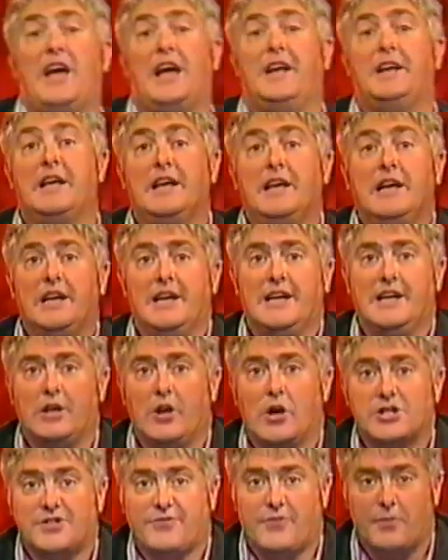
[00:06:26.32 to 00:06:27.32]
Sven,
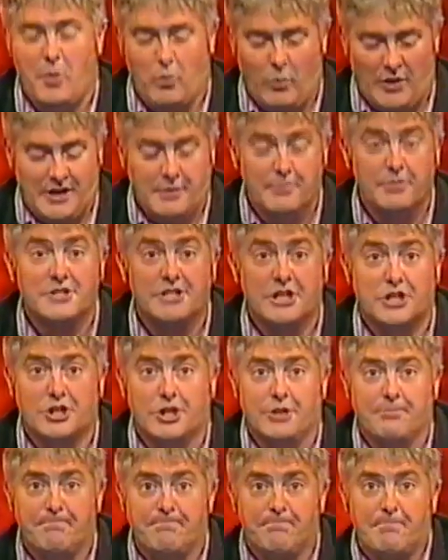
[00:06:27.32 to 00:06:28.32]
he lost from a winning
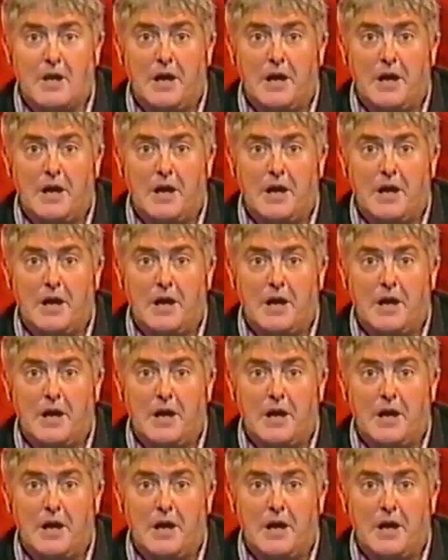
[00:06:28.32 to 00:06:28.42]
position.